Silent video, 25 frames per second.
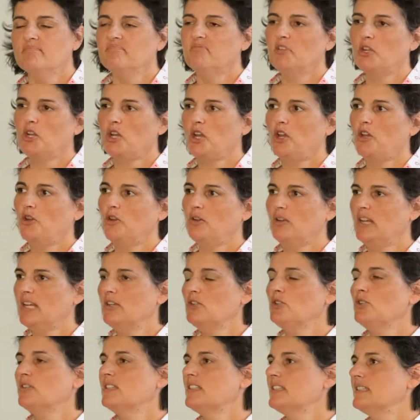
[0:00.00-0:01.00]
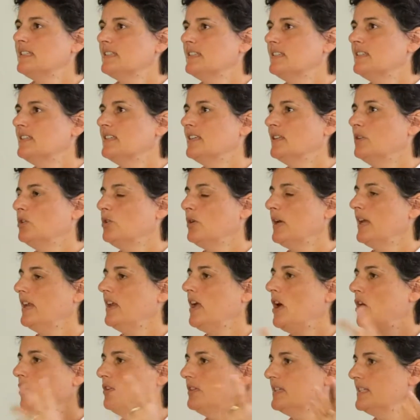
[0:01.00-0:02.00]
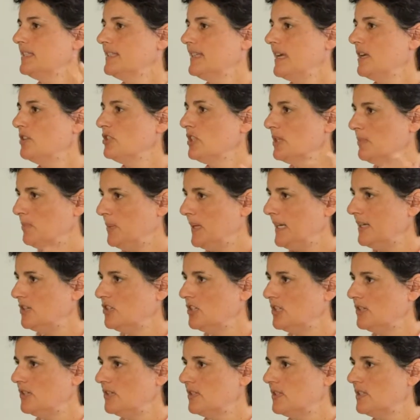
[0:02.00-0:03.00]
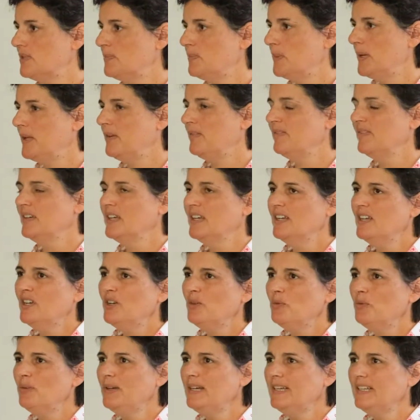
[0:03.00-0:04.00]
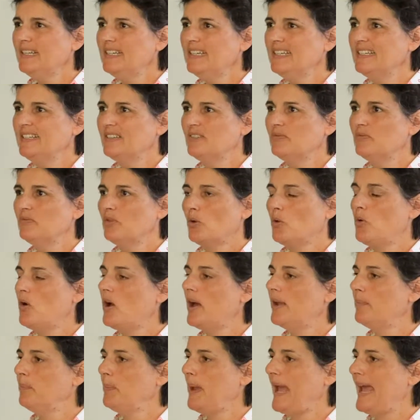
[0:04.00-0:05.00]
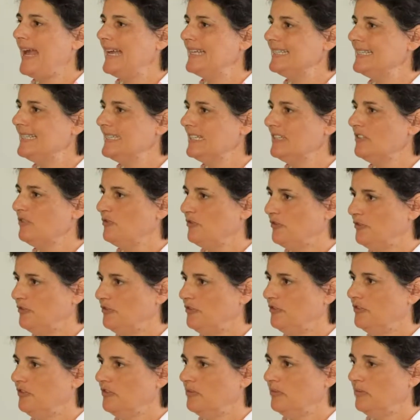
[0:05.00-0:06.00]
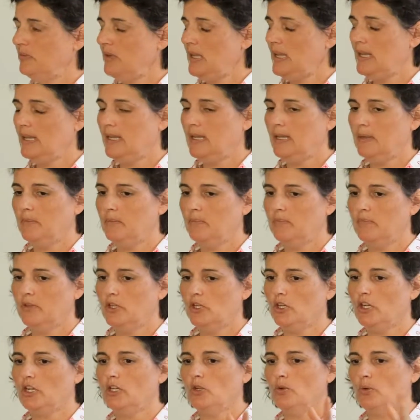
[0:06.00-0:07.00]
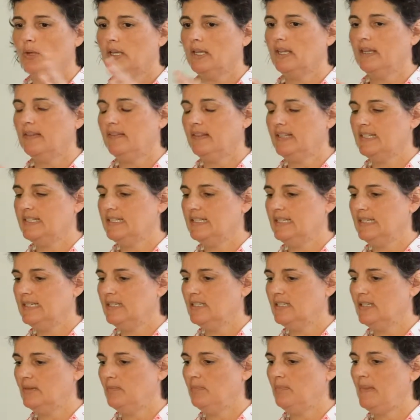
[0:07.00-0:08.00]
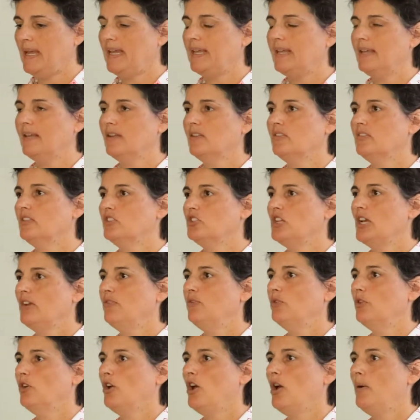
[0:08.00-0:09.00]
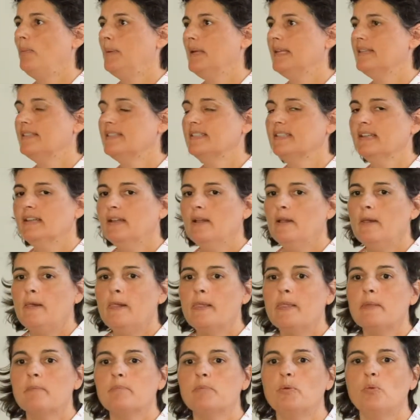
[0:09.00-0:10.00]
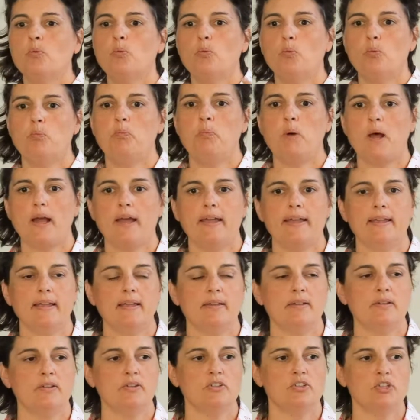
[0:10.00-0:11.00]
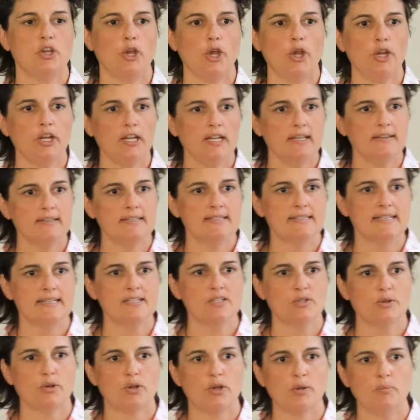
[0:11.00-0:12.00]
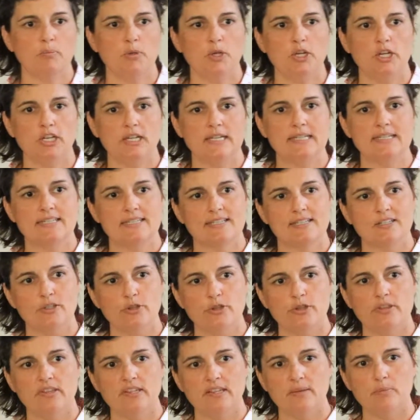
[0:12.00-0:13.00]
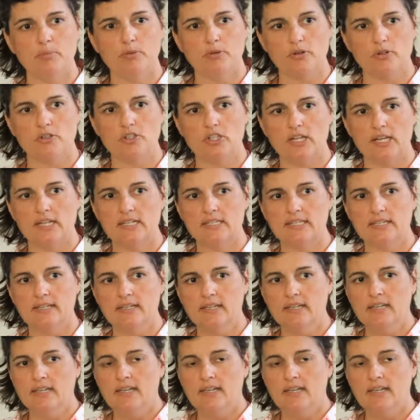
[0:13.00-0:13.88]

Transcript: you know, interested to look at old nostalgic pictures, but really quite passive, you know, looking at these things and making general comments. But by turning this into a community sleuthing project,